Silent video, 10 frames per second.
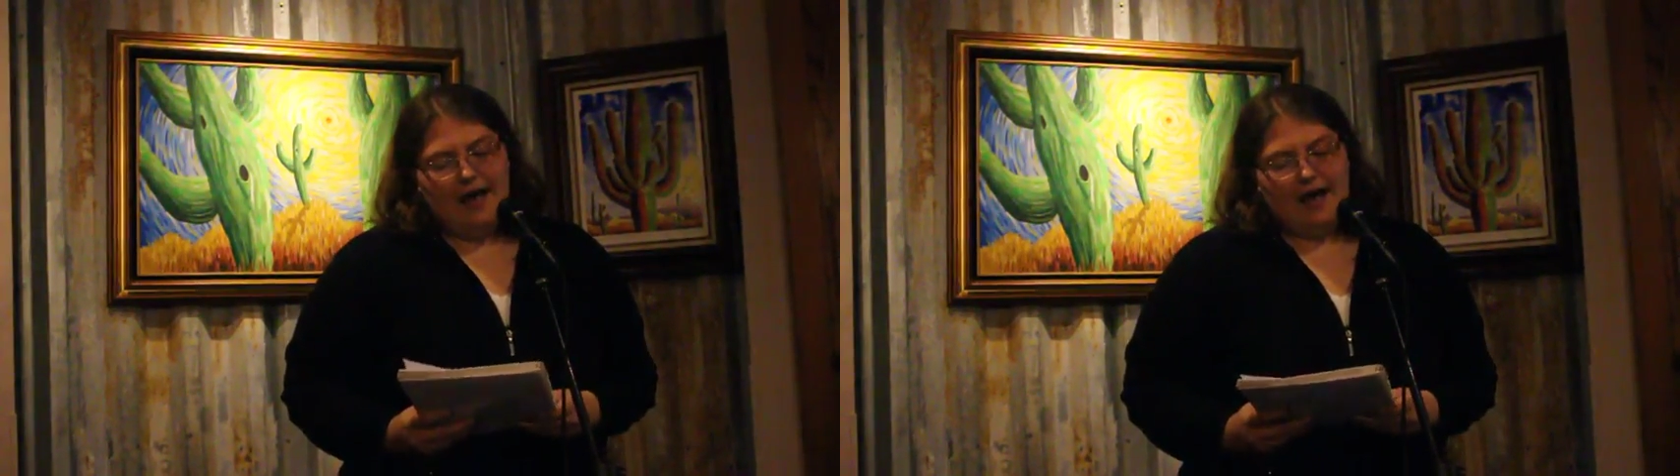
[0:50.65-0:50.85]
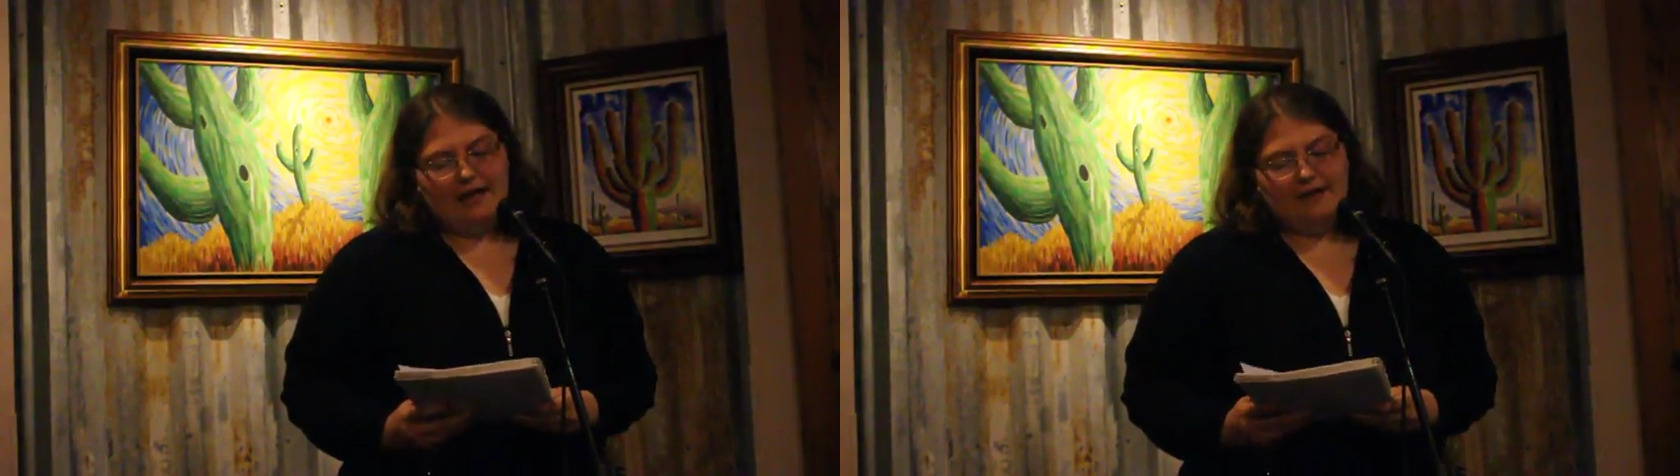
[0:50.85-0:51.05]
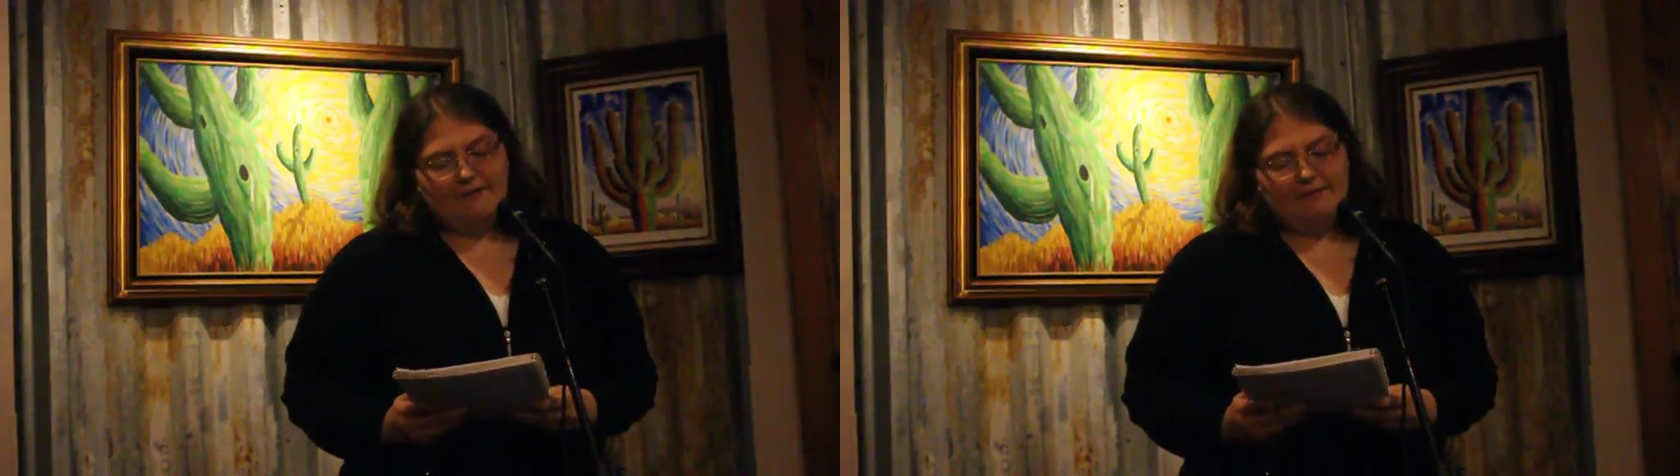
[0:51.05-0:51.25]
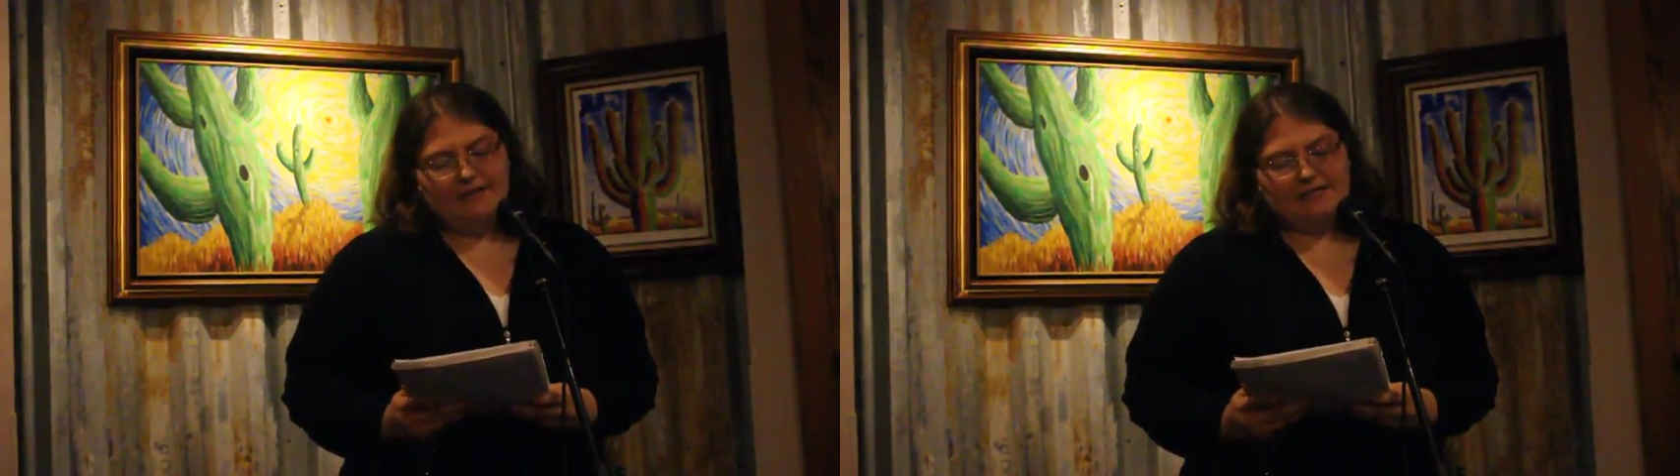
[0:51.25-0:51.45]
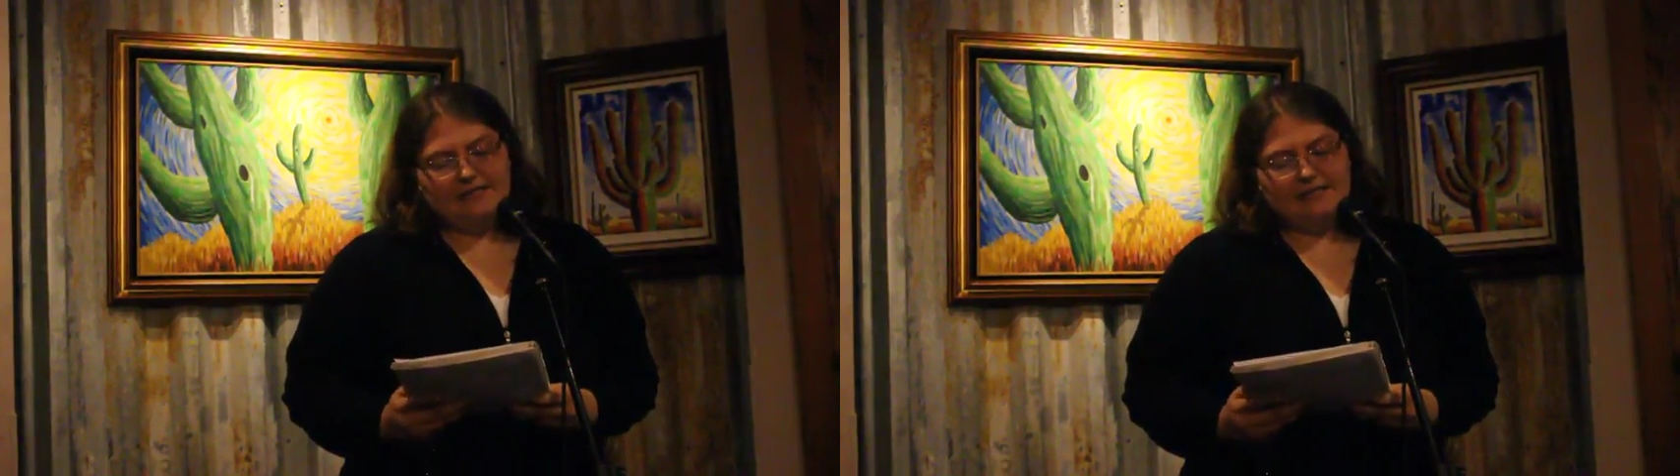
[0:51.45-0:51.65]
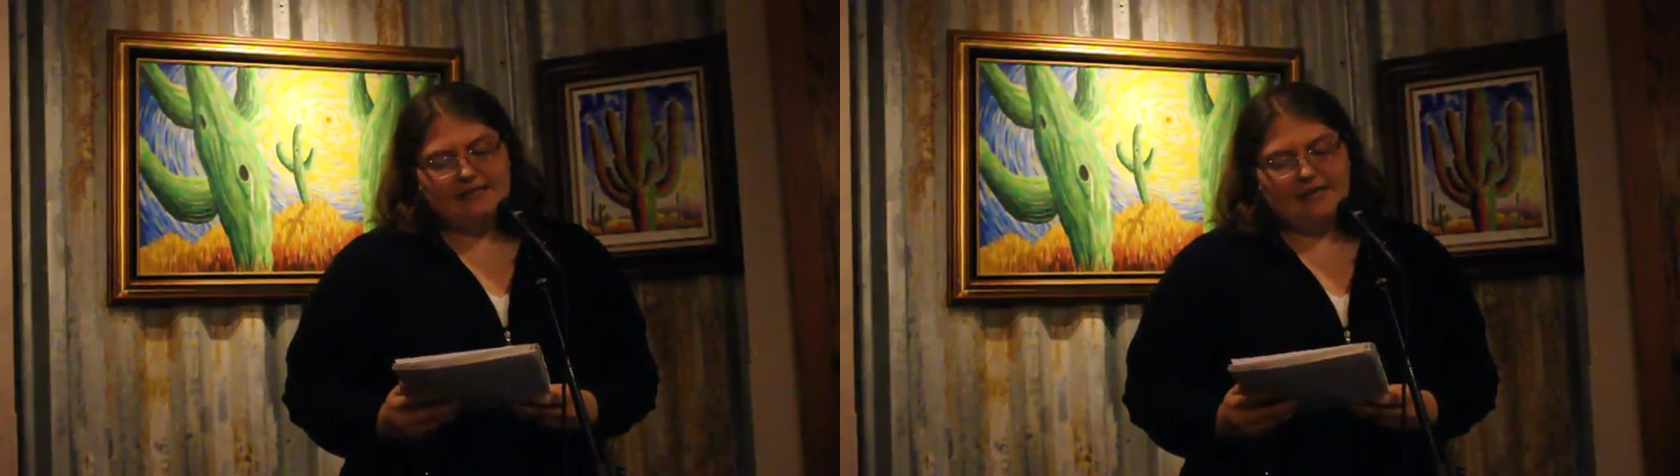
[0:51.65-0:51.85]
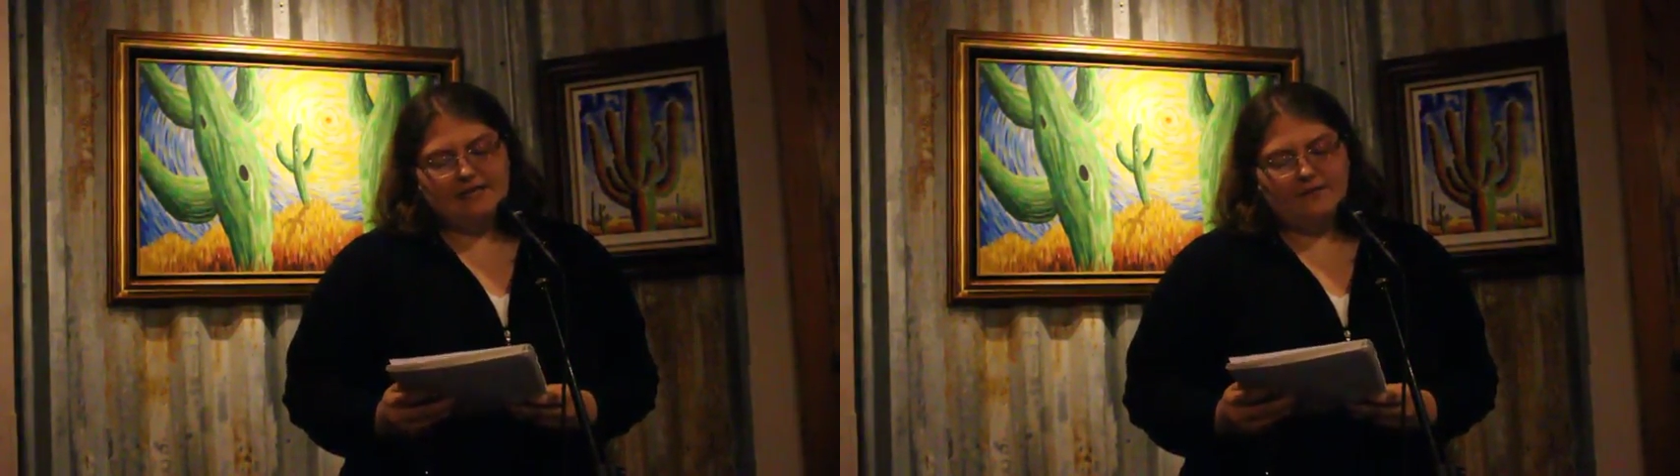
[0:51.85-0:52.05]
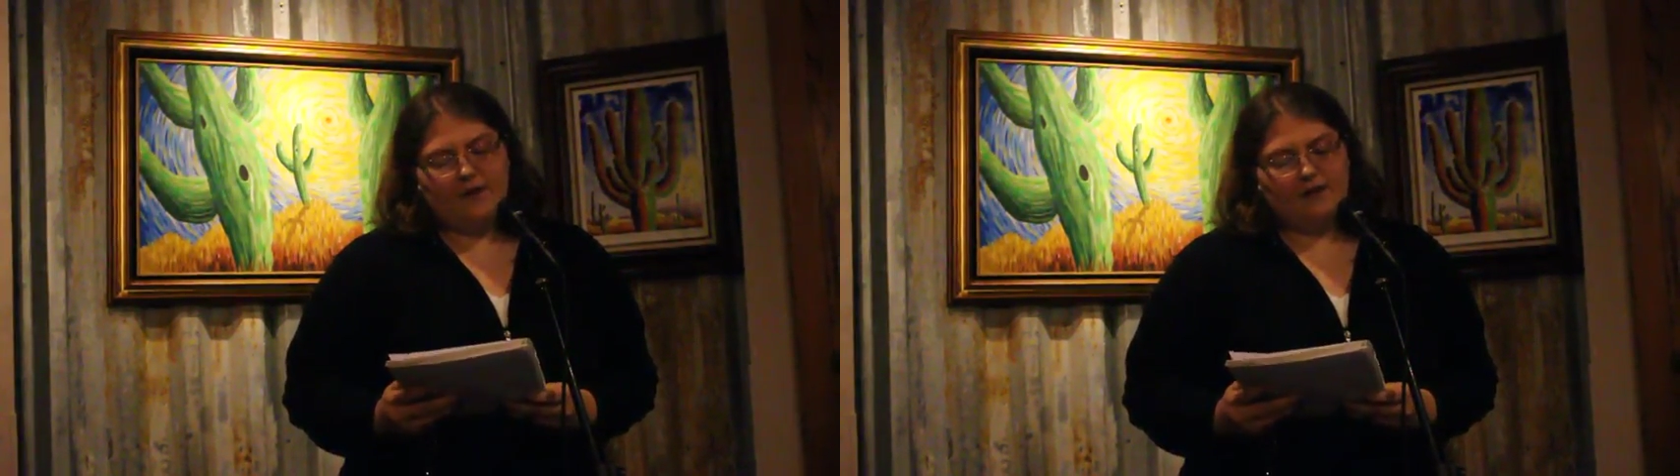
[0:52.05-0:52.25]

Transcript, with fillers: I even miss the scent of